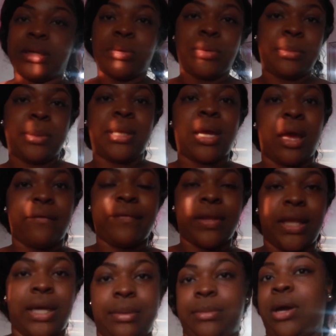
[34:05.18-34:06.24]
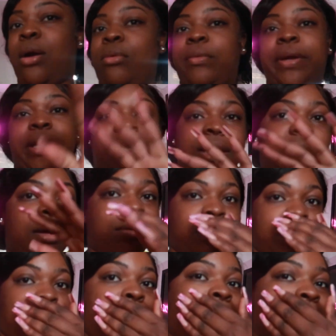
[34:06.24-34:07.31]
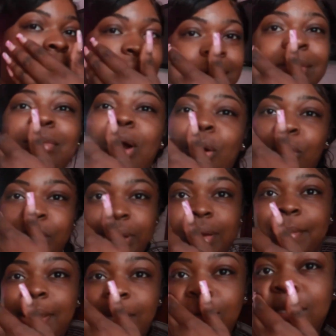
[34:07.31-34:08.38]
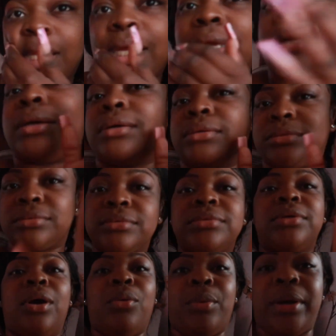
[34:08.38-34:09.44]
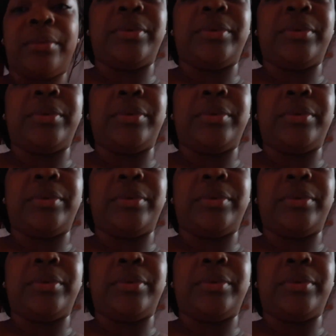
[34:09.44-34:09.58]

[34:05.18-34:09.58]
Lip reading: knowing me, I feel like I'm gonna wear it out. Like I'm gonna wear them out, like gonna wear